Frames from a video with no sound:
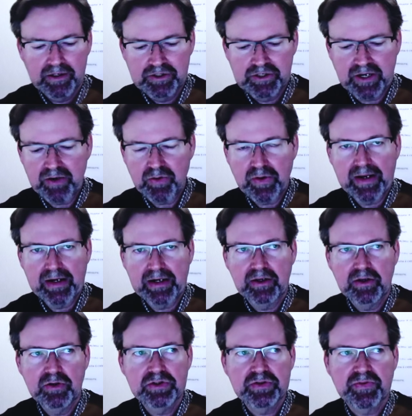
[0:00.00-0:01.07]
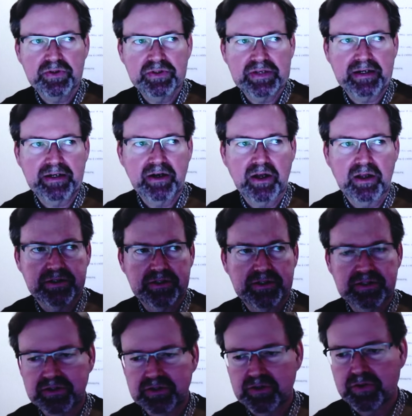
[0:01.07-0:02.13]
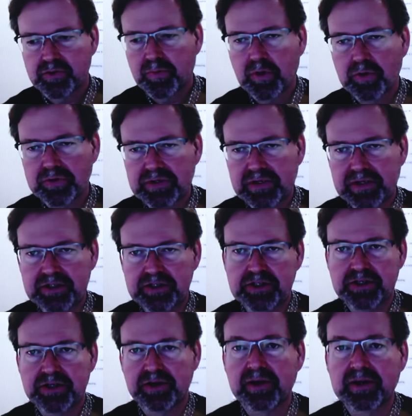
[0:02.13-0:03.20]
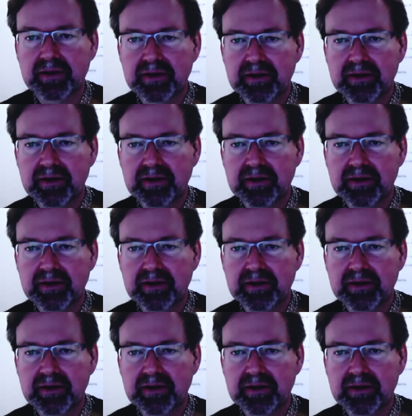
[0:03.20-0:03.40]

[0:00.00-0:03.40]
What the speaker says: generating useful technologies through protein engineering.